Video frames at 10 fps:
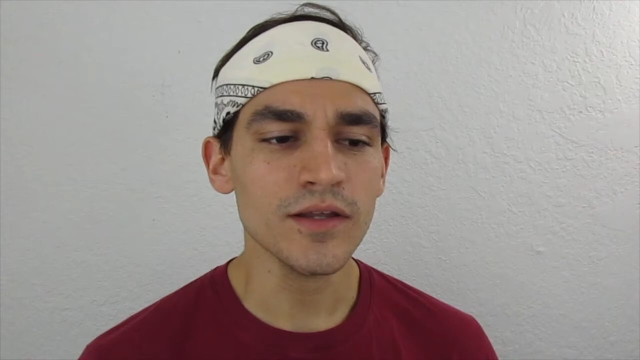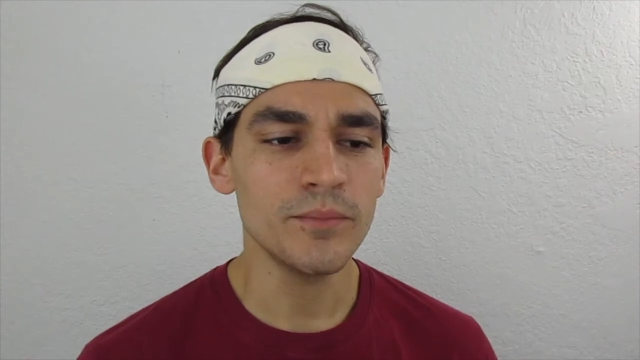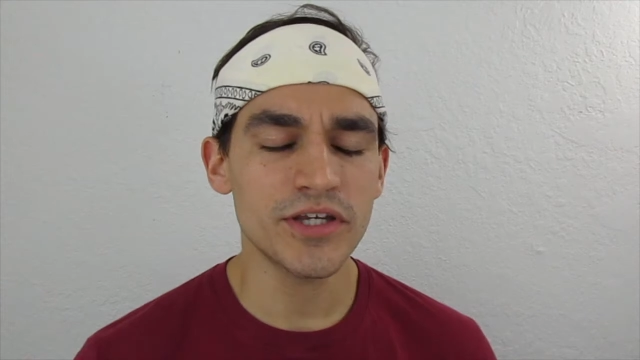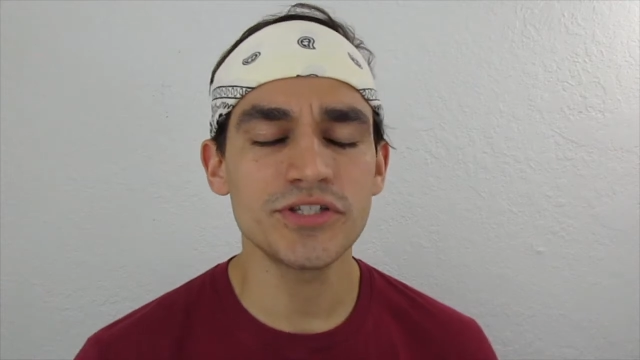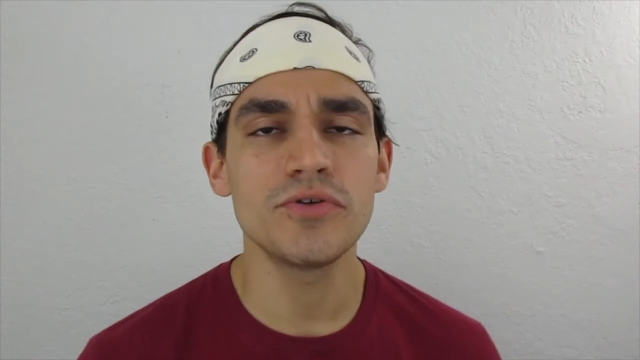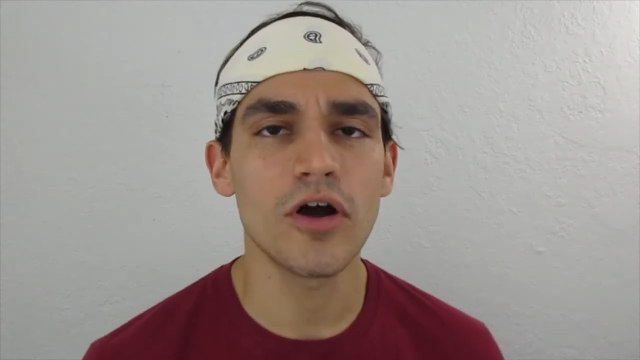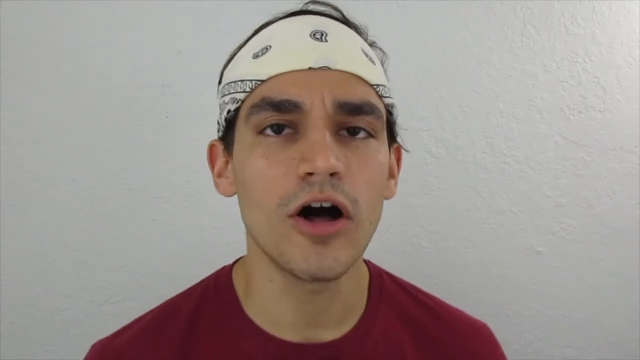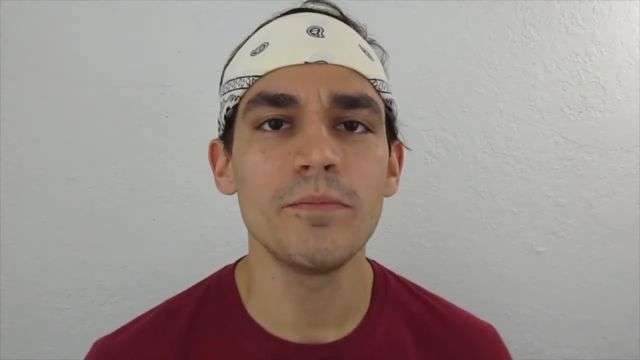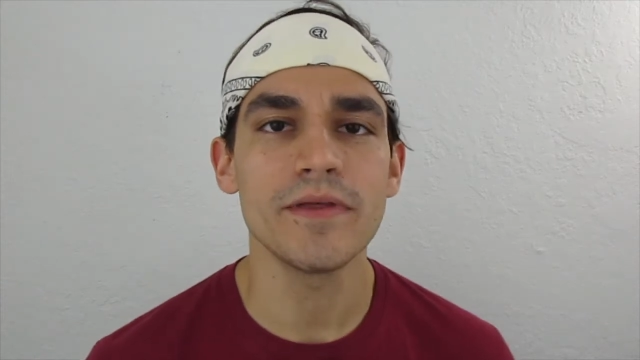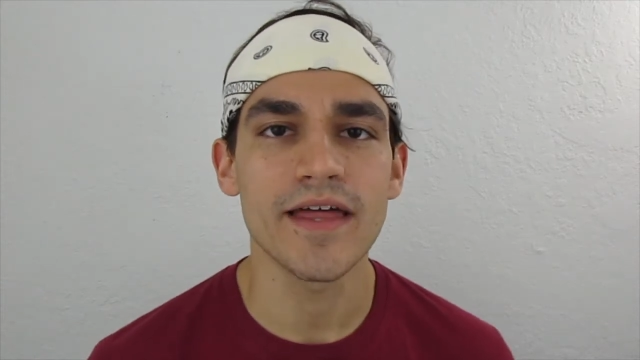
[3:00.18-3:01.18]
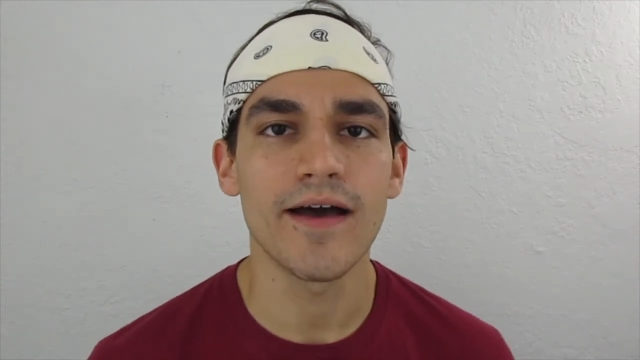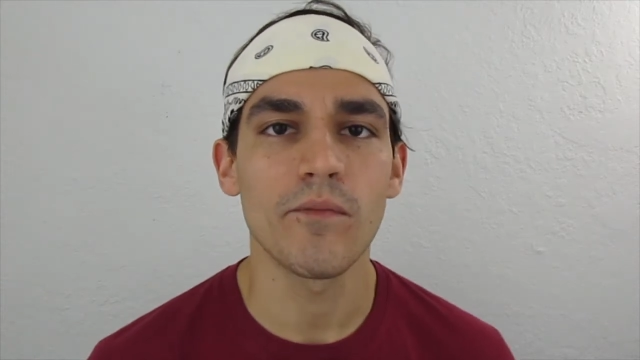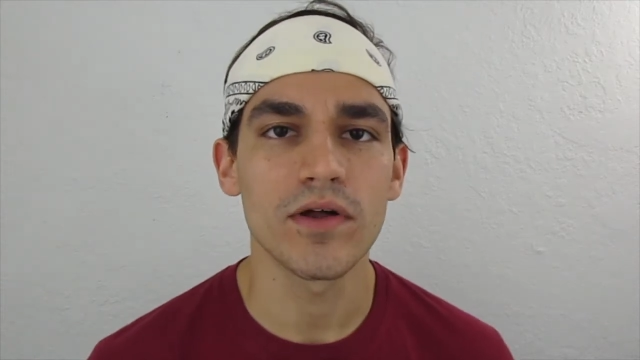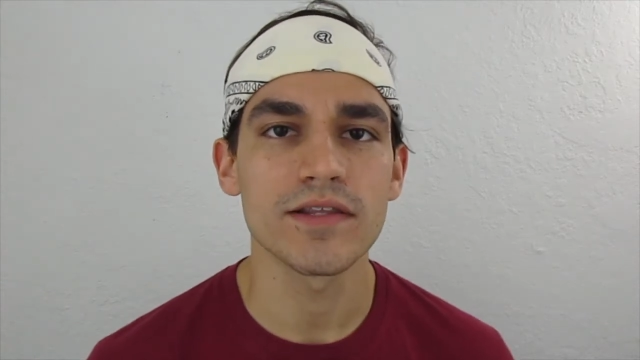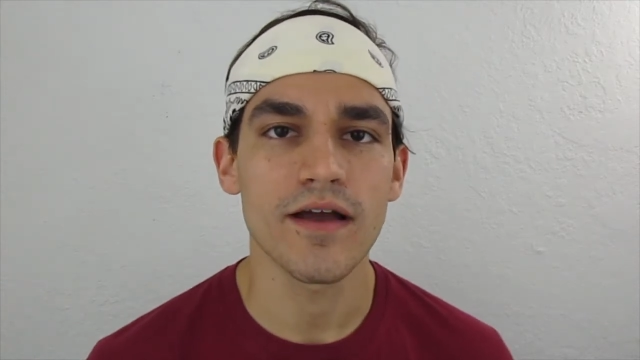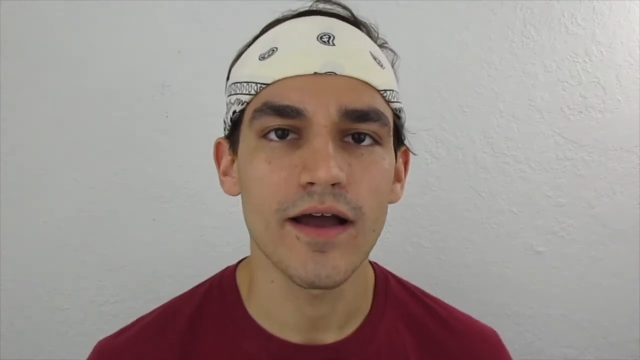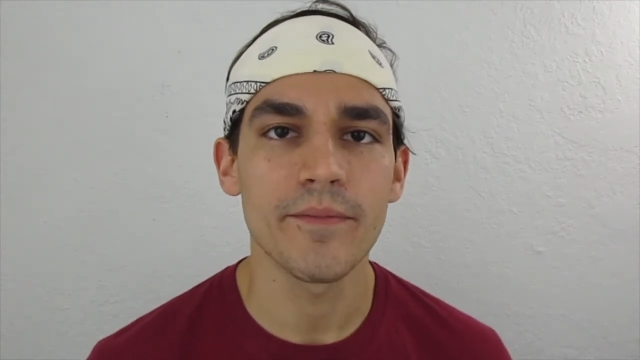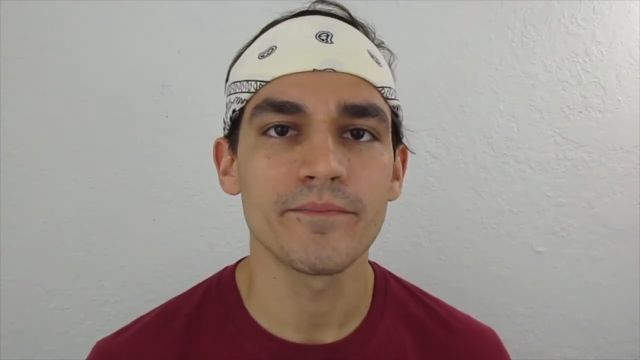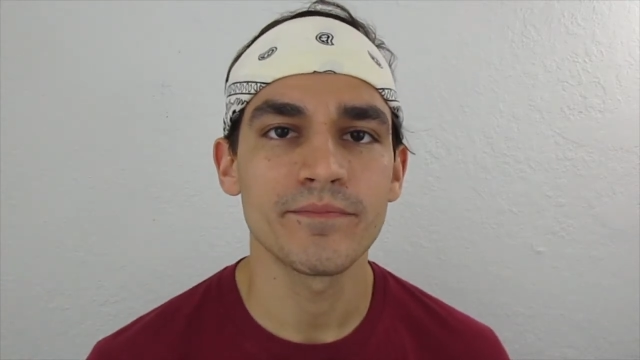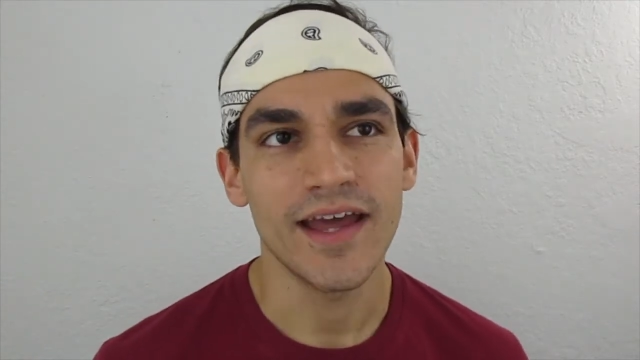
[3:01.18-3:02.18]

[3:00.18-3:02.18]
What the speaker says: because you called me that one time.